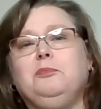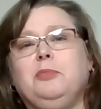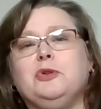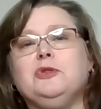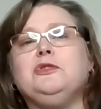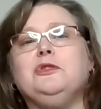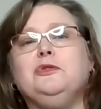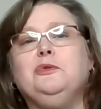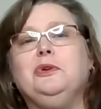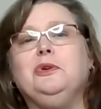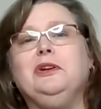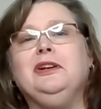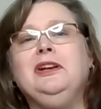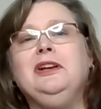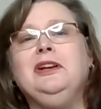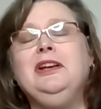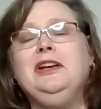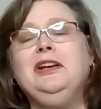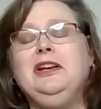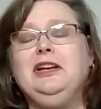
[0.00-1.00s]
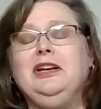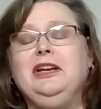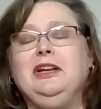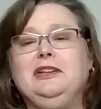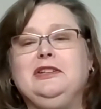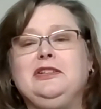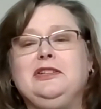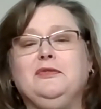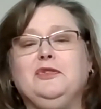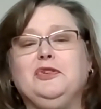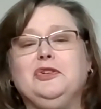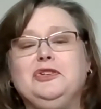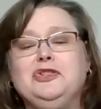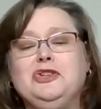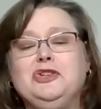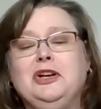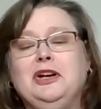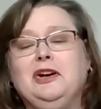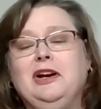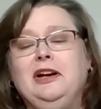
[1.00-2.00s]
pursue in civil
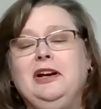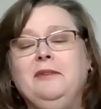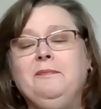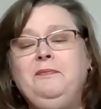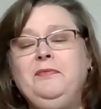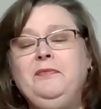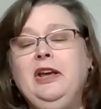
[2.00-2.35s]
engineering.